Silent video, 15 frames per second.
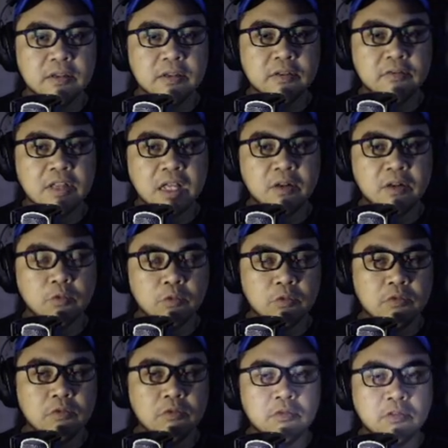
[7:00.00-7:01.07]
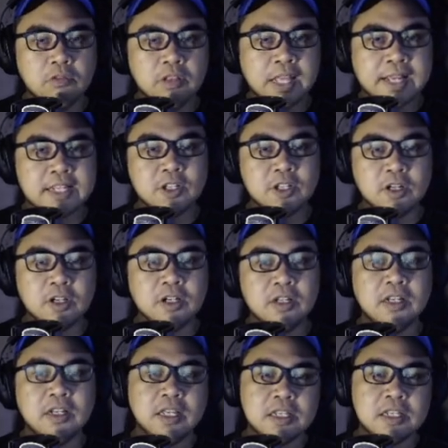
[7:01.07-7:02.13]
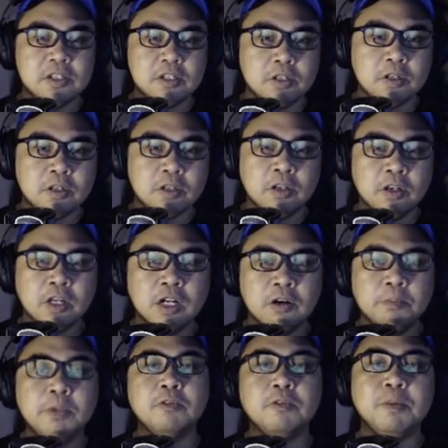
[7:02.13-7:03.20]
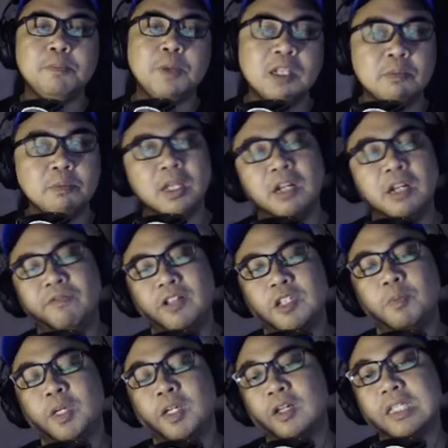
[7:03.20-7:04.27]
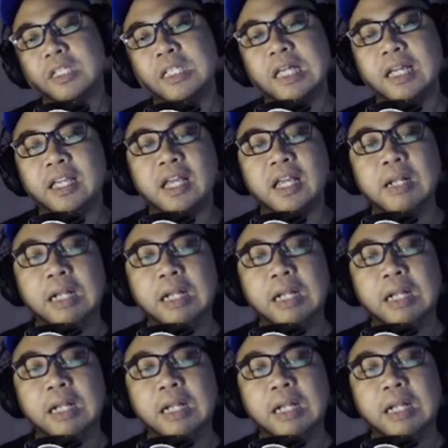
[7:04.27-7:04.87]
then next turn is you're gonna be reaping the benefits, because again,